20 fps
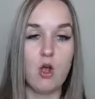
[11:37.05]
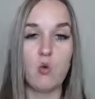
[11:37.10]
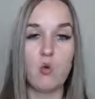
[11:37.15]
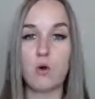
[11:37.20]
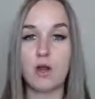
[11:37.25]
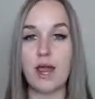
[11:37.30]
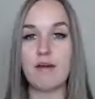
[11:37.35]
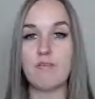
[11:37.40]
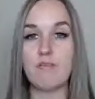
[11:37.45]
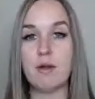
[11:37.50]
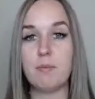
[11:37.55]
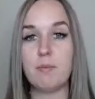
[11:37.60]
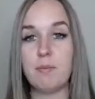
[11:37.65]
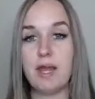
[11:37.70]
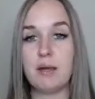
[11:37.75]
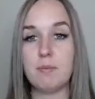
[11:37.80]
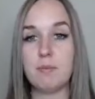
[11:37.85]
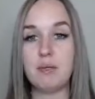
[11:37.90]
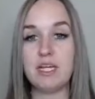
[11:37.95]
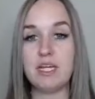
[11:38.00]
Whatever it
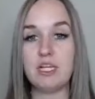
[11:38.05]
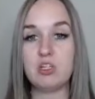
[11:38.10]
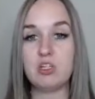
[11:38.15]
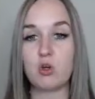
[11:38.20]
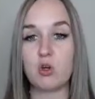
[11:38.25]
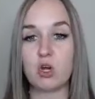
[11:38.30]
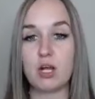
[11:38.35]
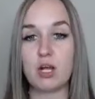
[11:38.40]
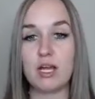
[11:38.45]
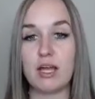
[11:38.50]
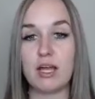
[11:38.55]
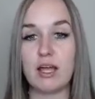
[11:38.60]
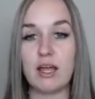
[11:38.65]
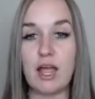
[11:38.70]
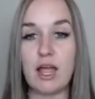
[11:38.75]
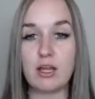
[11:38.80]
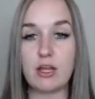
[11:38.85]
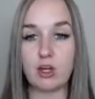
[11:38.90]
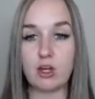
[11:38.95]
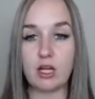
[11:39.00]
may be, you're going
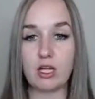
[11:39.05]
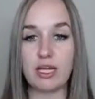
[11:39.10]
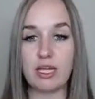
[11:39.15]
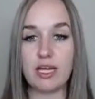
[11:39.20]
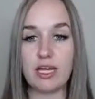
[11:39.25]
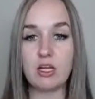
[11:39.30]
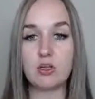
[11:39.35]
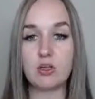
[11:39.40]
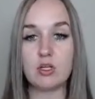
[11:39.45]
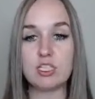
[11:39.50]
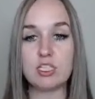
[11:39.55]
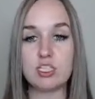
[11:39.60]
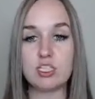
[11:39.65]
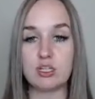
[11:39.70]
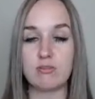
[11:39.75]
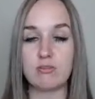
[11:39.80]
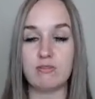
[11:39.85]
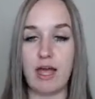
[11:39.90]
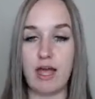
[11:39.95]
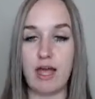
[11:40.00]
to increase
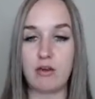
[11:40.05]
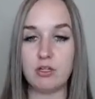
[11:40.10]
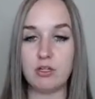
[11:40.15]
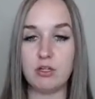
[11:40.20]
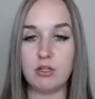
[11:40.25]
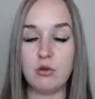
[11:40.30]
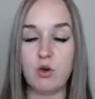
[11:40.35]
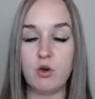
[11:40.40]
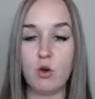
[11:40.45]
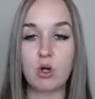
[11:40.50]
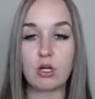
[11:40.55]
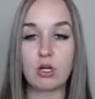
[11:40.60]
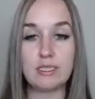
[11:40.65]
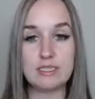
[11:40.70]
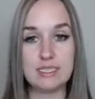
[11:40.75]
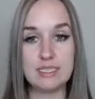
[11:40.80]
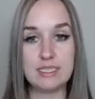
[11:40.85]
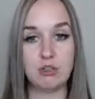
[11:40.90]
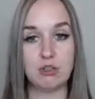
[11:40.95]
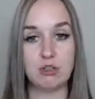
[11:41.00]
your value or
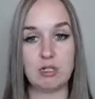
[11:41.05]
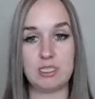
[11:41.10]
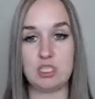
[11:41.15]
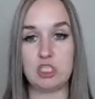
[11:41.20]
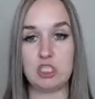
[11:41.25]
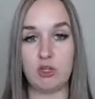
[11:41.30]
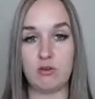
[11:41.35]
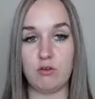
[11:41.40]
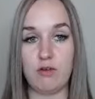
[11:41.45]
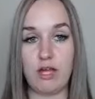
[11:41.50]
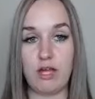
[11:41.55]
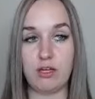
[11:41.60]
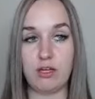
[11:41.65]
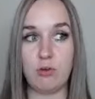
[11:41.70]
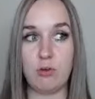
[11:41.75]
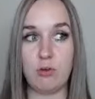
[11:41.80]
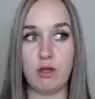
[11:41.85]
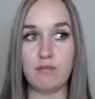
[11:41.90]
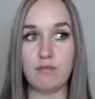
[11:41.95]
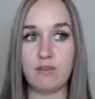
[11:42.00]
decrease your
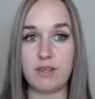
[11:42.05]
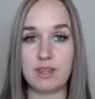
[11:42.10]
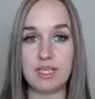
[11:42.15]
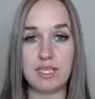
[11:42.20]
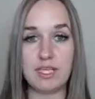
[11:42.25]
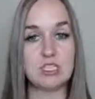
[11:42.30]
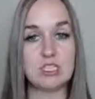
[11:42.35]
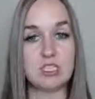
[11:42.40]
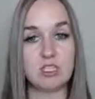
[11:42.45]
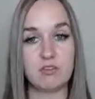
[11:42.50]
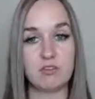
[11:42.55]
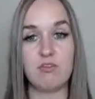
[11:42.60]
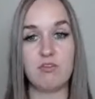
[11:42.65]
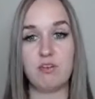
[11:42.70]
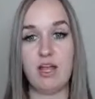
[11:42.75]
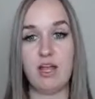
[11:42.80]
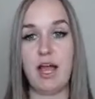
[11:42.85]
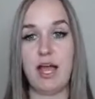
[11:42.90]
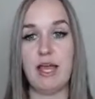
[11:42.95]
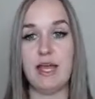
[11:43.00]
value. If the things are
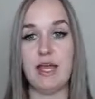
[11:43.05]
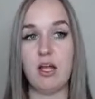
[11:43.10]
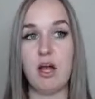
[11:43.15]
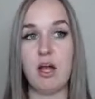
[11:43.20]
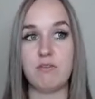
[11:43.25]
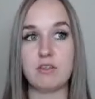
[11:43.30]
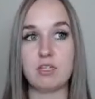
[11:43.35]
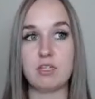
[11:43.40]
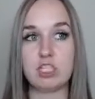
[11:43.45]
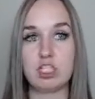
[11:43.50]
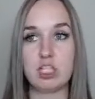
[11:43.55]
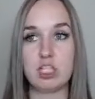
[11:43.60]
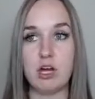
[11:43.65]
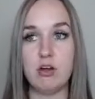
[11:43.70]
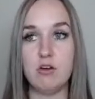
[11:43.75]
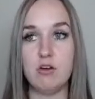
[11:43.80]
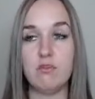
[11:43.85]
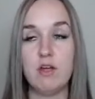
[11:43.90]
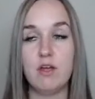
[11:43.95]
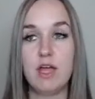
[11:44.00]
flying off the
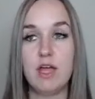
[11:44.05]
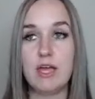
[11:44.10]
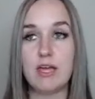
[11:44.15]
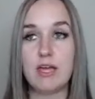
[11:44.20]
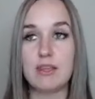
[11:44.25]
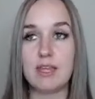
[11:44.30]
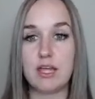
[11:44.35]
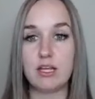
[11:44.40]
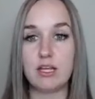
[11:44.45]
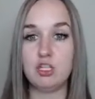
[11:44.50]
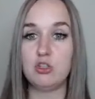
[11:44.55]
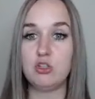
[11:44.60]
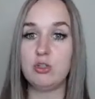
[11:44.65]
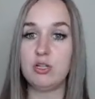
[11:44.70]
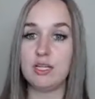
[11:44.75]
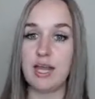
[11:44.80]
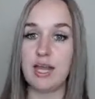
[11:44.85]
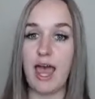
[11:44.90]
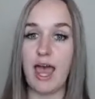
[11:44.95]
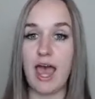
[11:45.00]
shelf, then you
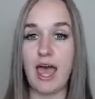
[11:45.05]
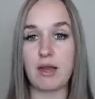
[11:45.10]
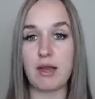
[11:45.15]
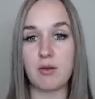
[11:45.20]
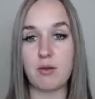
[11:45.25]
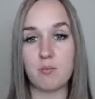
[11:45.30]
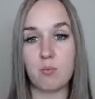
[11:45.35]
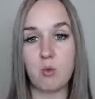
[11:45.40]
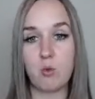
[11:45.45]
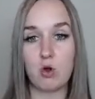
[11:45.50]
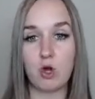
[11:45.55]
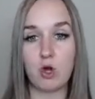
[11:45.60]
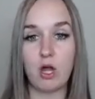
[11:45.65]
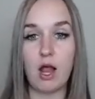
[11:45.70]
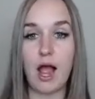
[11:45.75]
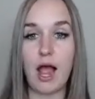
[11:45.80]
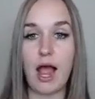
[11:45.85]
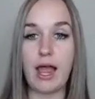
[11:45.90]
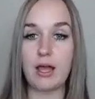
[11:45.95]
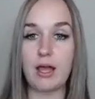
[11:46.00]
need to add more
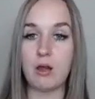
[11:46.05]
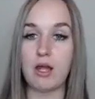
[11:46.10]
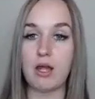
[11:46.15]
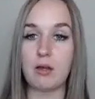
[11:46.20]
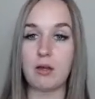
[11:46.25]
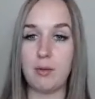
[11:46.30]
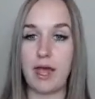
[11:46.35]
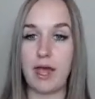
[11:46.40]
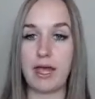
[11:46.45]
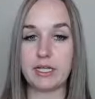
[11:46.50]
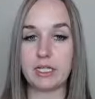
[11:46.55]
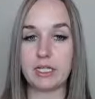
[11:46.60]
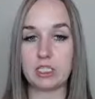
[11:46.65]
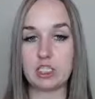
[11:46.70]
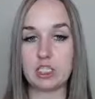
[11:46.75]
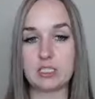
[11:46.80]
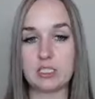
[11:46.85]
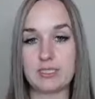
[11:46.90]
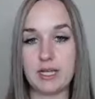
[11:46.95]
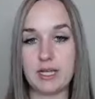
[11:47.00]
higher end package
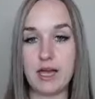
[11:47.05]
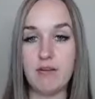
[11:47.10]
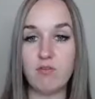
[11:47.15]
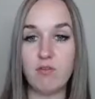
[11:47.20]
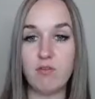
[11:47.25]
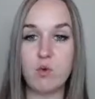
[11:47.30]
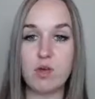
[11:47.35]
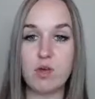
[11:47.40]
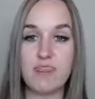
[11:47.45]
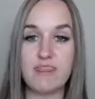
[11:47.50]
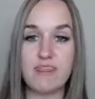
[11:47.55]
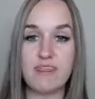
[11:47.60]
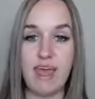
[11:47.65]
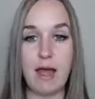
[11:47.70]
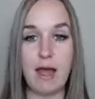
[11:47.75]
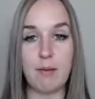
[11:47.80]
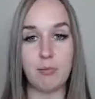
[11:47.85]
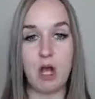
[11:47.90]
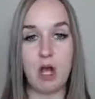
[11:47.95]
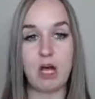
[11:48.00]
stuff with
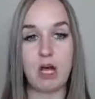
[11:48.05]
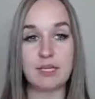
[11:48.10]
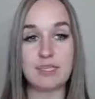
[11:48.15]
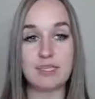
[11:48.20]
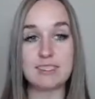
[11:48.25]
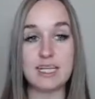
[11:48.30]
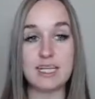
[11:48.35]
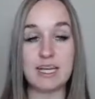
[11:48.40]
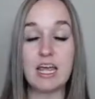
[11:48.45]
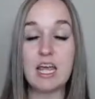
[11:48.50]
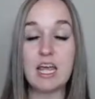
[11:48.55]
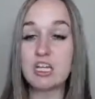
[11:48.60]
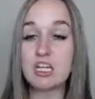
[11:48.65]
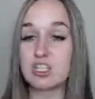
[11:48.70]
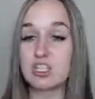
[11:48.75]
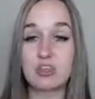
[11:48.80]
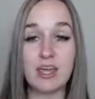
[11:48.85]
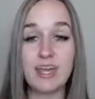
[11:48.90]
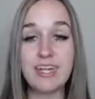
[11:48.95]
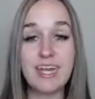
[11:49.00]
that product in.
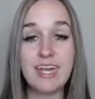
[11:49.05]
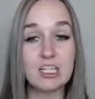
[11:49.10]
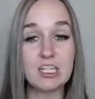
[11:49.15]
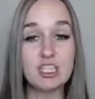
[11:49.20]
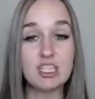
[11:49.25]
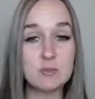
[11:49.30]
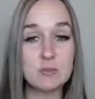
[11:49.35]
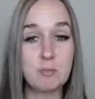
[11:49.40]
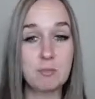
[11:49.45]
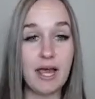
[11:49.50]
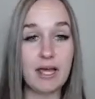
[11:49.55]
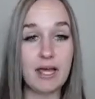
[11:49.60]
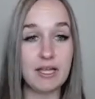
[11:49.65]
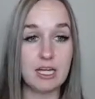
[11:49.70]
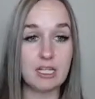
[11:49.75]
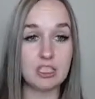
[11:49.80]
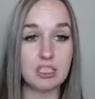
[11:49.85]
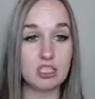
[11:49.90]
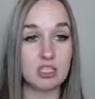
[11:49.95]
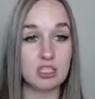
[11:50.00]
So they can't just buy
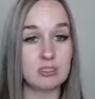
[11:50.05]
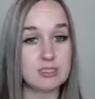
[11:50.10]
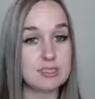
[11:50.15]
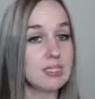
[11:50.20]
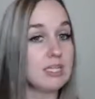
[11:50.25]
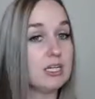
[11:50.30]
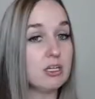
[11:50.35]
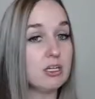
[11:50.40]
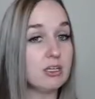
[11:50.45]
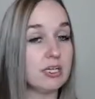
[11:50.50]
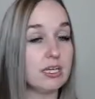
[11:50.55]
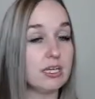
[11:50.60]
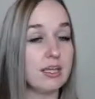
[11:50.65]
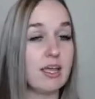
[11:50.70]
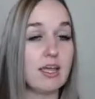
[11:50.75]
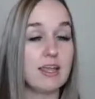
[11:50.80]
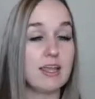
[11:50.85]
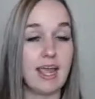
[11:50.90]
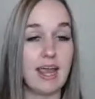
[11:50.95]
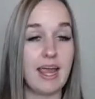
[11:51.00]
that shirt
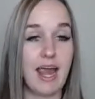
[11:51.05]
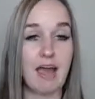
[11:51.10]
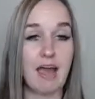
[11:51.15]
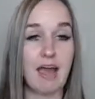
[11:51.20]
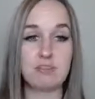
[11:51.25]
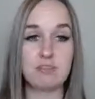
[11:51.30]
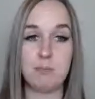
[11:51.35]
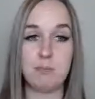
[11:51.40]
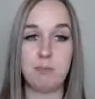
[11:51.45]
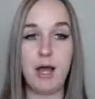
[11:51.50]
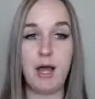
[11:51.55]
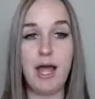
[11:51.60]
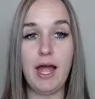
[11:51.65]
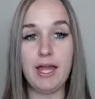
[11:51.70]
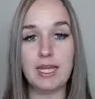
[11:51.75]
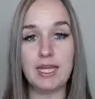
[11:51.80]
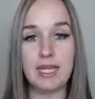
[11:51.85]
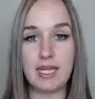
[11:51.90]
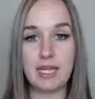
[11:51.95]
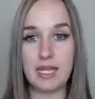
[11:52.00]
singly. They have to buy
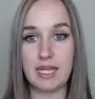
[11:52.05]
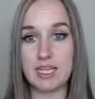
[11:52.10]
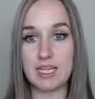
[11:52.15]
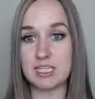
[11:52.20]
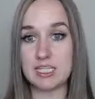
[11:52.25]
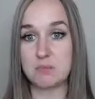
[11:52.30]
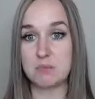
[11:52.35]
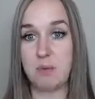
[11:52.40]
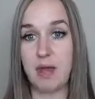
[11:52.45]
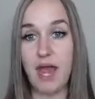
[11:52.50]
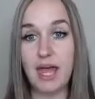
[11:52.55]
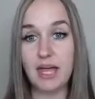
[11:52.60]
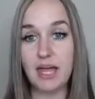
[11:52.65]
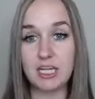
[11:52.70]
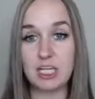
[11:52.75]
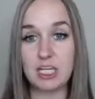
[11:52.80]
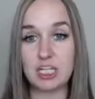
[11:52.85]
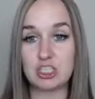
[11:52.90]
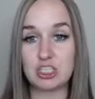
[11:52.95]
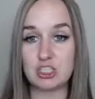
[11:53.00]
it in this
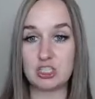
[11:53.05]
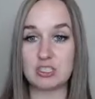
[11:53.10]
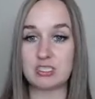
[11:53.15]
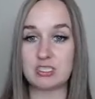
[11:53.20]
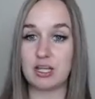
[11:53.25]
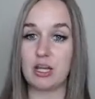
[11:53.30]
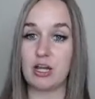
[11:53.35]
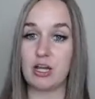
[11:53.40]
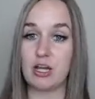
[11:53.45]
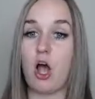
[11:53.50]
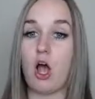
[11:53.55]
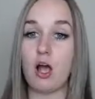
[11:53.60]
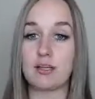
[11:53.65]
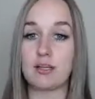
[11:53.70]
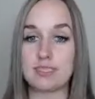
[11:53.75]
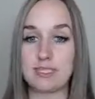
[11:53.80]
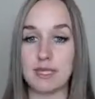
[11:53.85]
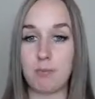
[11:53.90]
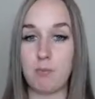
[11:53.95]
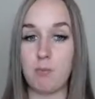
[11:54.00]
package that's going to
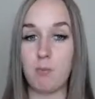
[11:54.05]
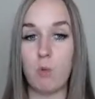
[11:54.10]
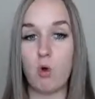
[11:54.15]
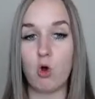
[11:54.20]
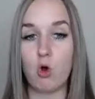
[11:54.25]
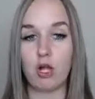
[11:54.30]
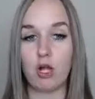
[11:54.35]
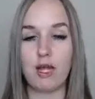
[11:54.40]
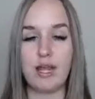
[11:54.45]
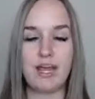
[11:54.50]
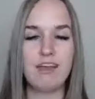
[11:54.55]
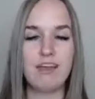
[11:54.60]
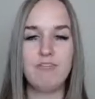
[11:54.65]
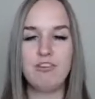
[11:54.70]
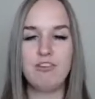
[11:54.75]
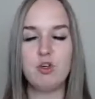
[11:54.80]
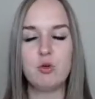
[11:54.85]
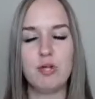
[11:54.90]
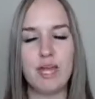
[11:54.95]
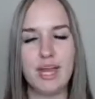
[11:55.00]
cost them more, if
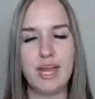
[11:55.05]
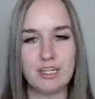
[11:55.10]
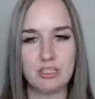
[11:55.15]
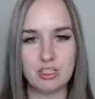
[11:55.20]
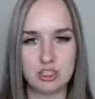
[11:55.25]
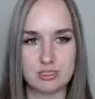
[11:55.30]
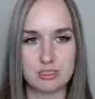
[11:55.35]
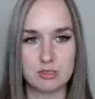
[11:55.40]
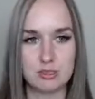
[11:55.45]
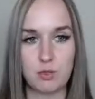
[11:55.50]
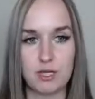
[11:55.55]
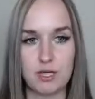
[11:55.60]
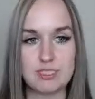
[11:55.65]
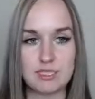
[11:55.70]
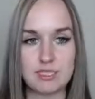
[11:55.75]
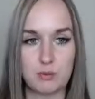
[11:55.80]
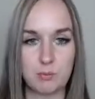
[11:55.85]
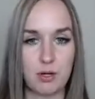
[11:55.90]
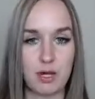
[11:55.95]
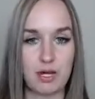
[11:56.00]
you can't just
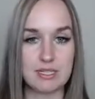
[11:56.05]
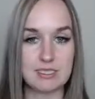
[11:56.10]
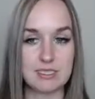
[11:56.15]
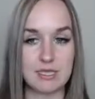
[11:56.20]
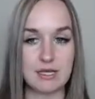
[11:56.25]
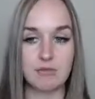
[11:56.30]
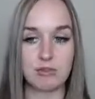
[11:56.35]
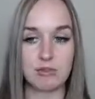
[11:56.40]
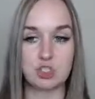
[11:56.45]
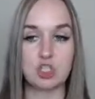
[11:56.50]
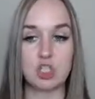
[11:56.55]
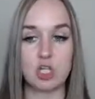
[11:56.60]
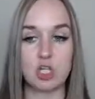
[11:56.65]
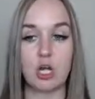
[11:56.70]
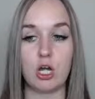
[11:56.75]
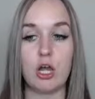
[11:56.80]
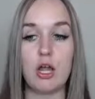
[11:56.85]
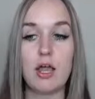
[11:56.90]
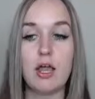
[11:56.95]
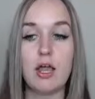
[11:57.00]
raise the price of a shirt.